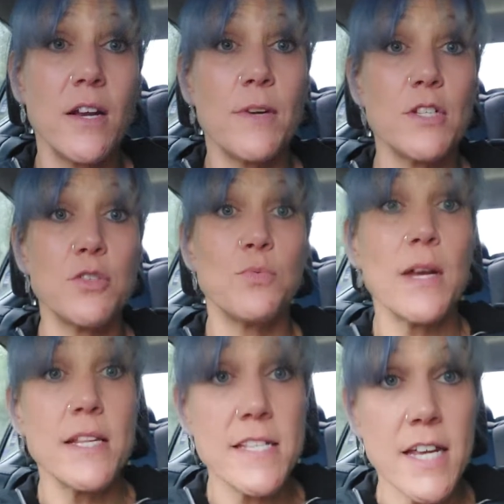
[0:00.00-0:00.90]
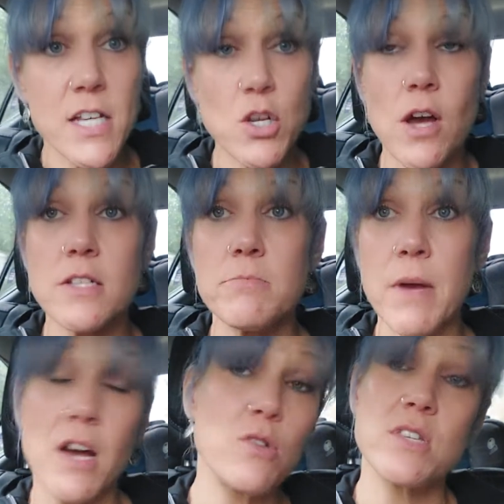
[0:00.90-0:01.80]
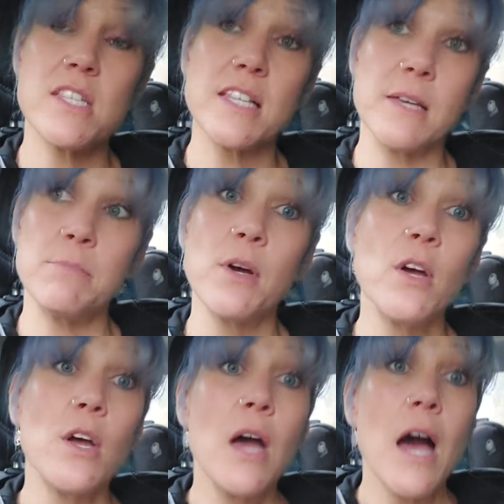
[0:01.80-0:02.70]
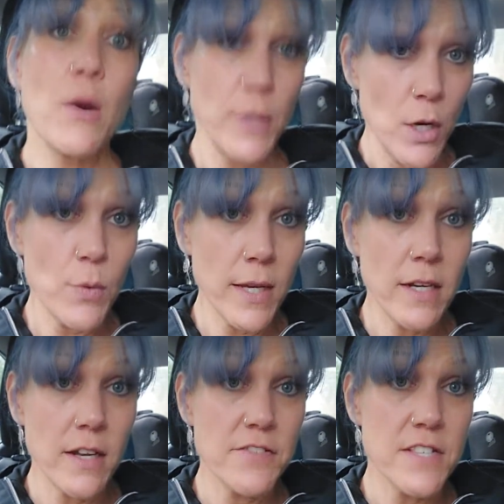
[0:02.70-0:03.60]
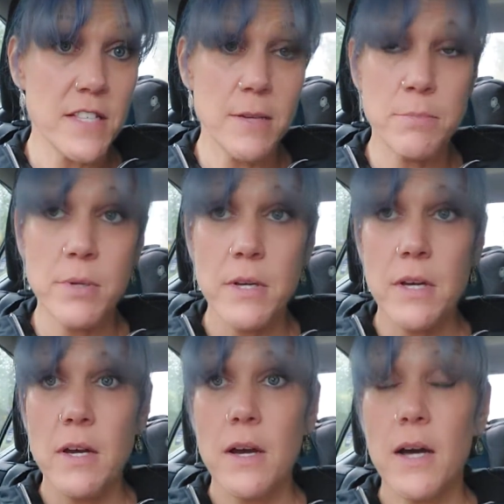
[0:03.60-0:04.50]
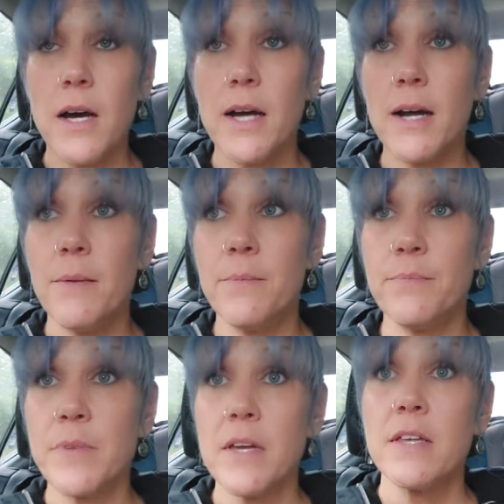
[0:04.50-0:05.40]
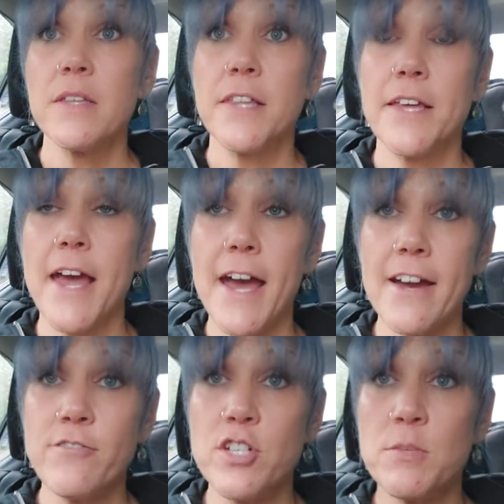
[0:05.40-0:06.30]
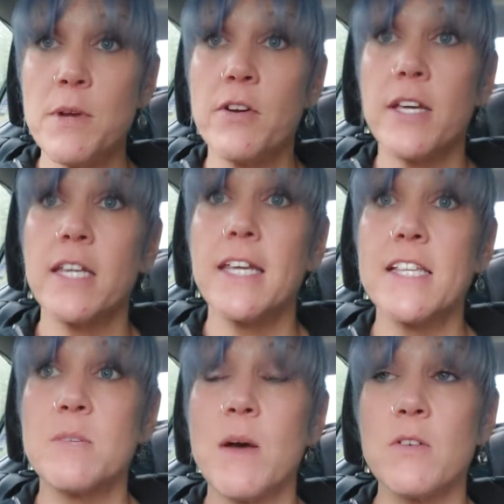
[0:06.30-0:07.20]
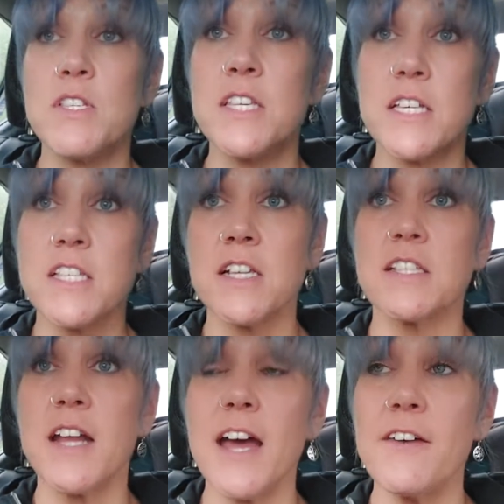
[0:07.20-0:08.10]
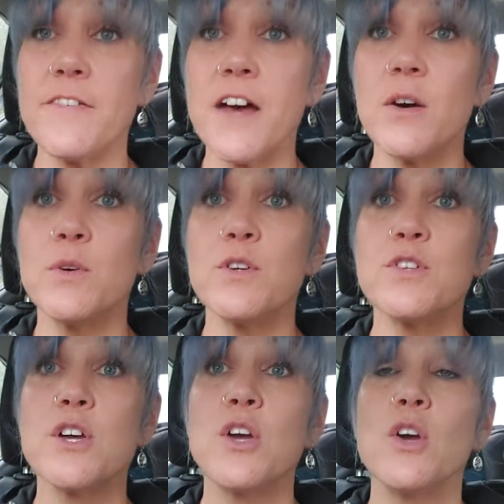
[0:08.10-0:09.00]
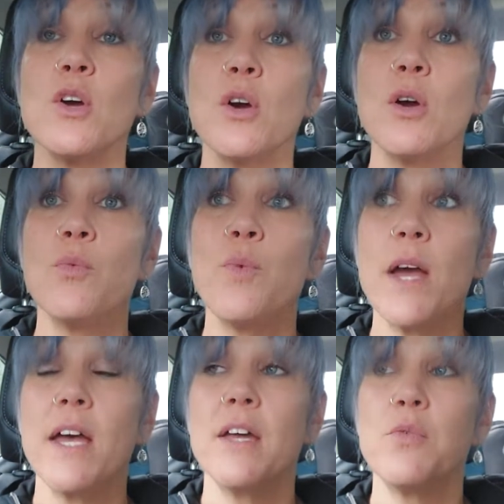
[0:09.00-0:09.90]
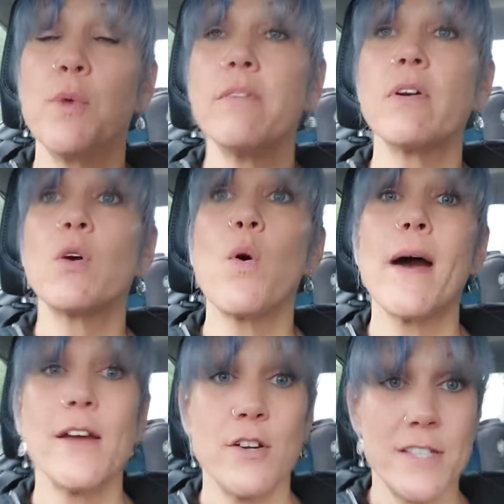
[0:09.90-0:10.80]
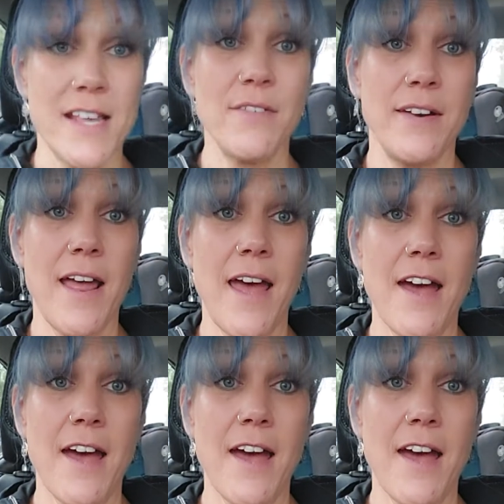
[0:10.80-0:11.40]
I went to Wednesday talked about sleep, how we don't get enough sleep. The average American gets about six and a half hours when we require 7.5.